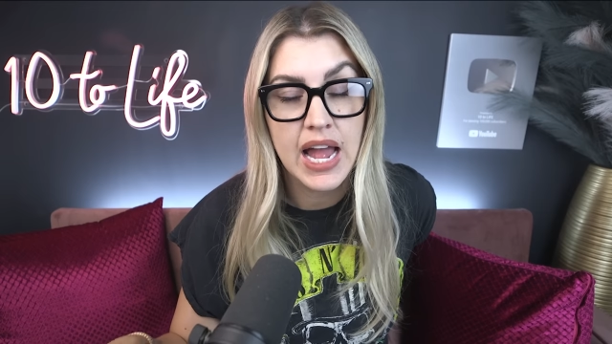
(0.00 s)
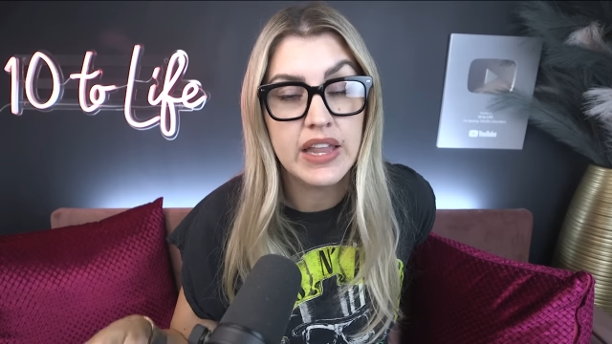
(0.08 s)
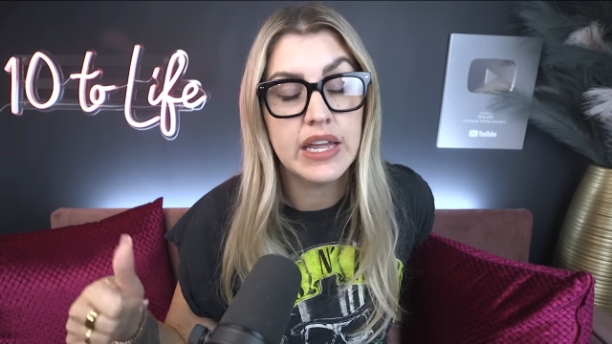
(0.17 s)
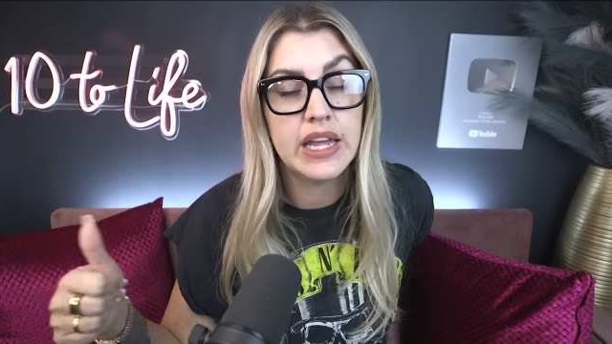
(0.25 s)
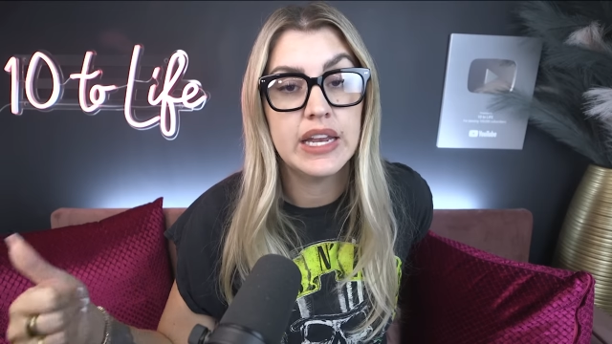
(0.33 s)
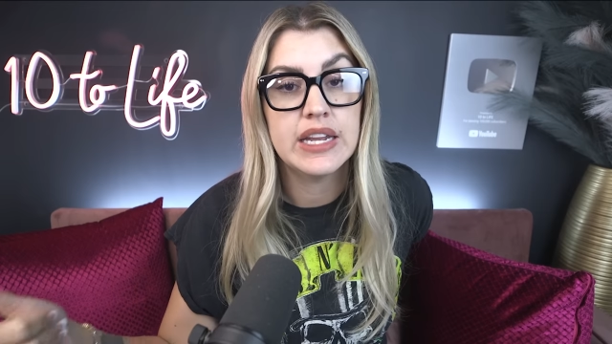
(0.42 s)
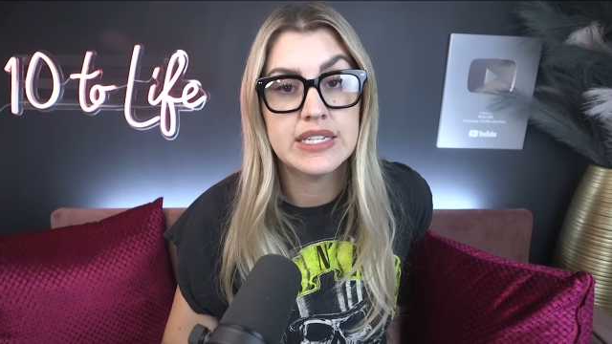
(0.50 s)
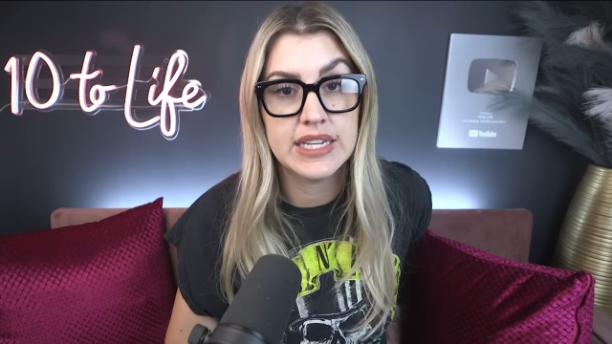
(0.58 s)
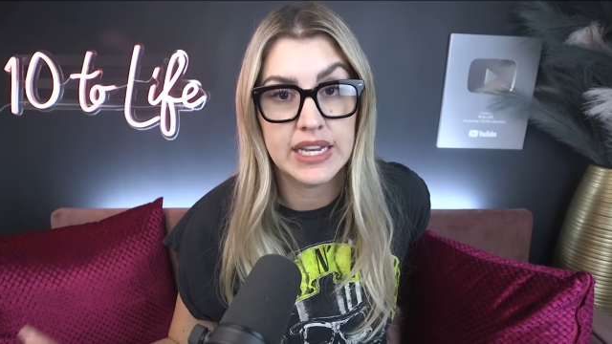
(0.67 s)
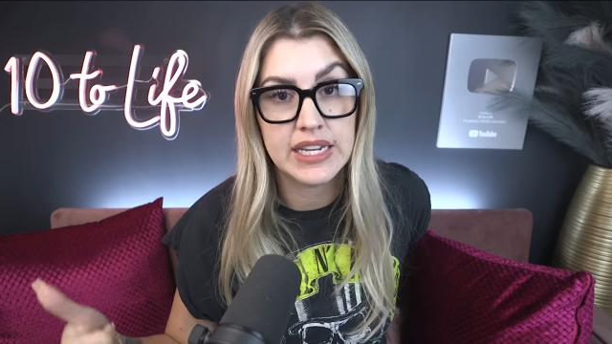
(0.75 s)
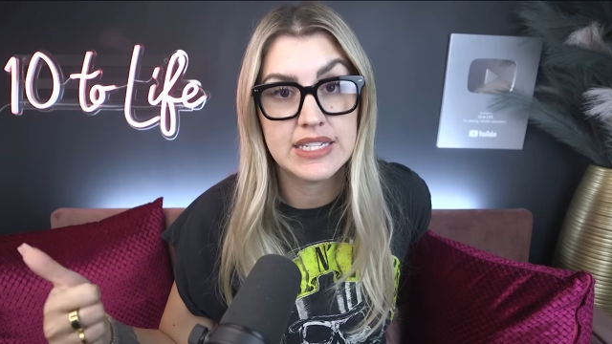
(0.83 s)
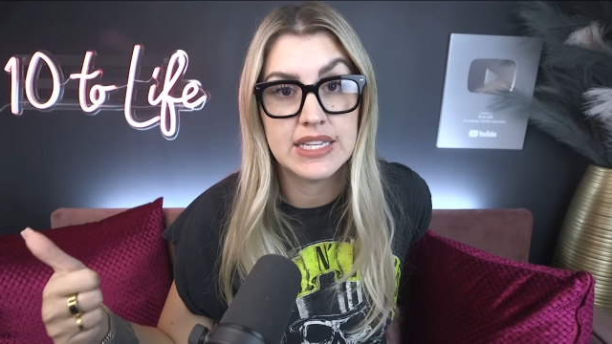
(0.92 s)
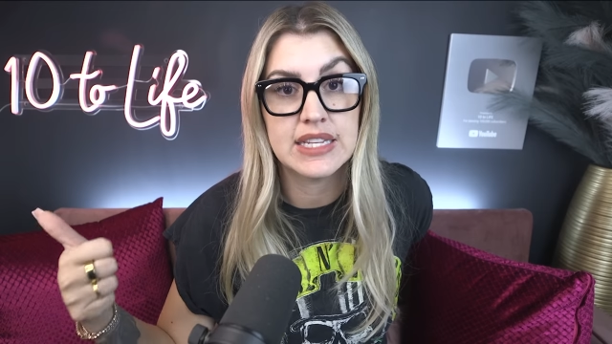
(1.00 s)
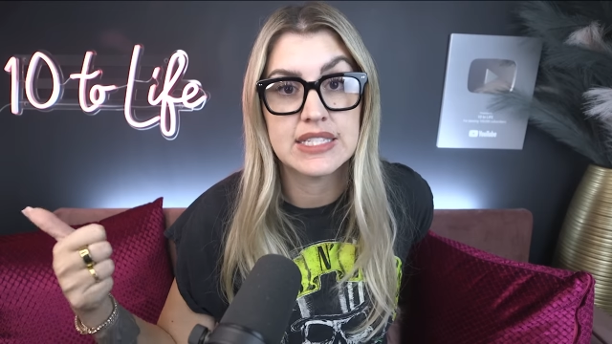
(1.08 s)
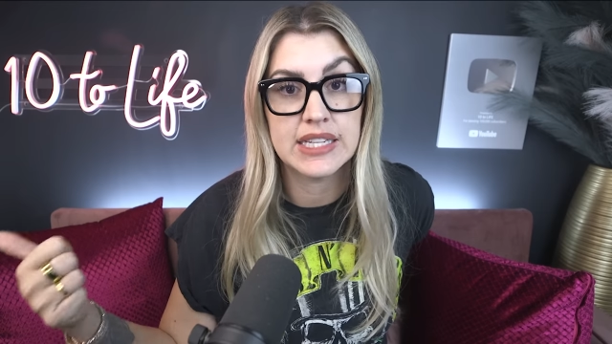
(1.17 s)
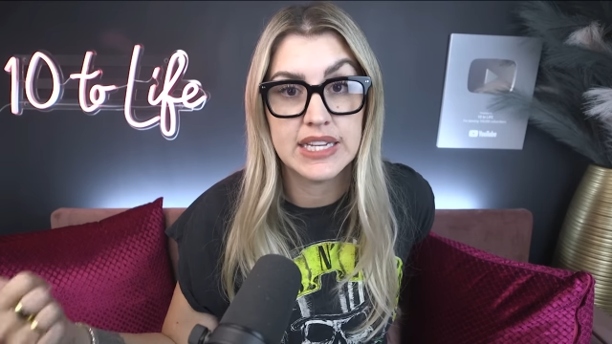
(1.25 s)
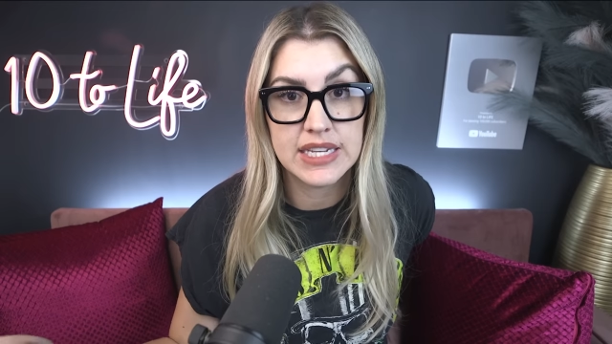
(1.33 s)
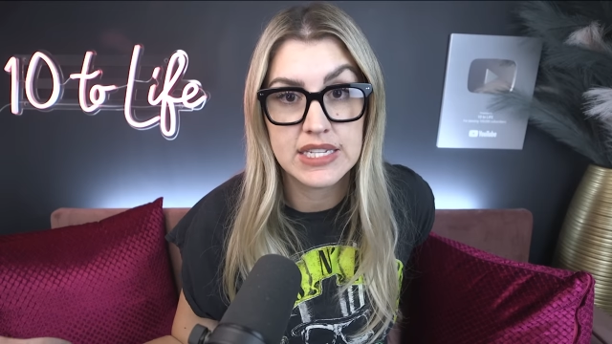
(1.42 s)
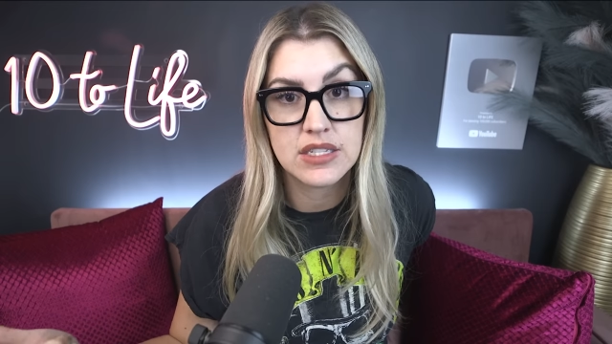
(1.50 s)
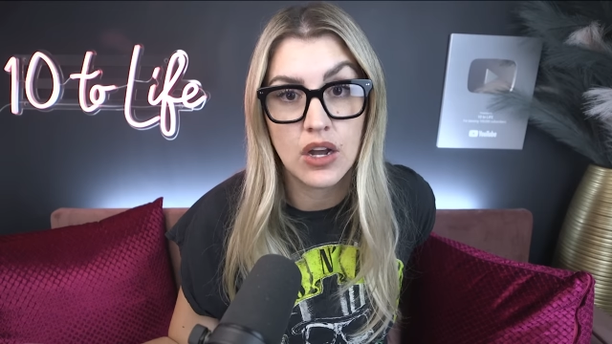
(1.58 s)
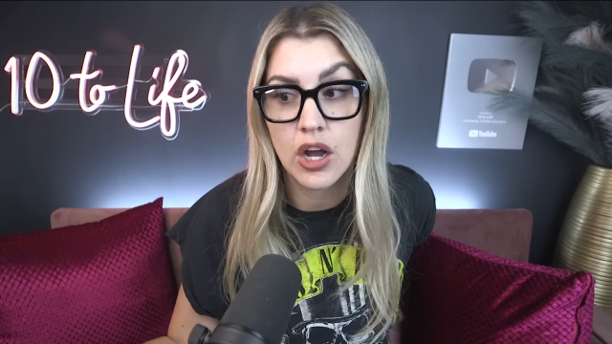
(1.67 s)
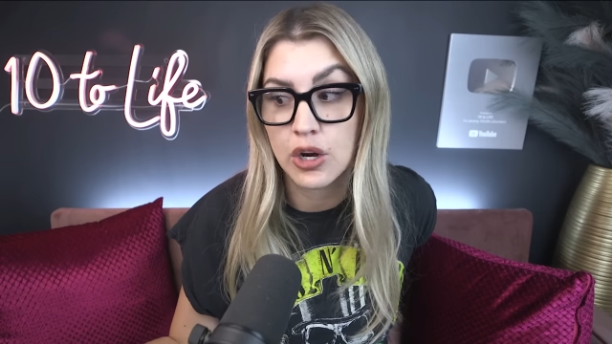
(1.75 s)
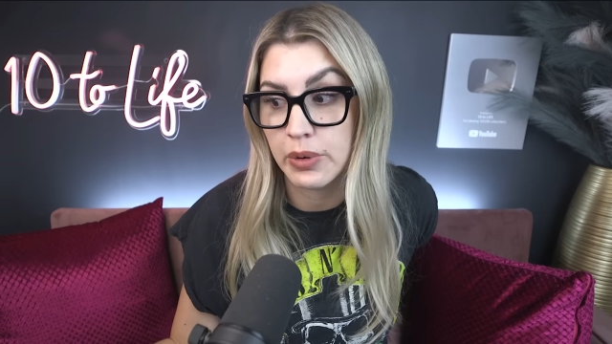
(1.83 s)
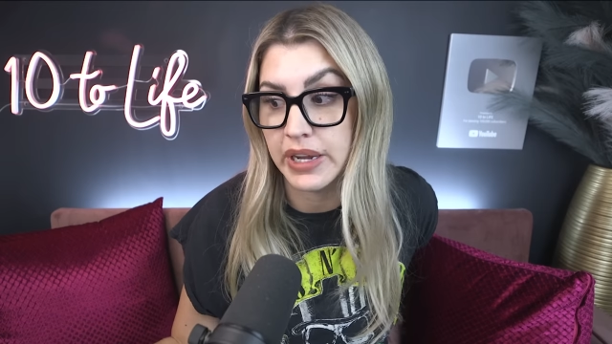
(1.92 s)
And then Danny says that he
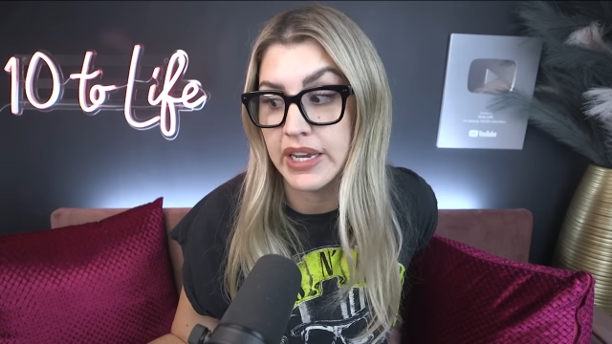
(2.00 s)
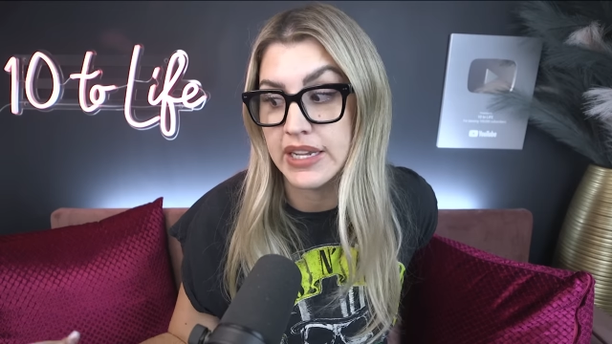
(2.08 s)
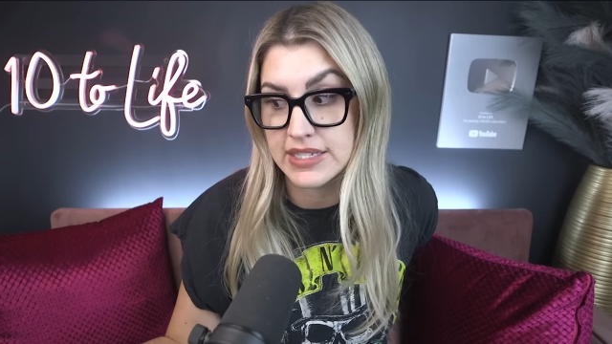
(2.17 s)
saw Quinton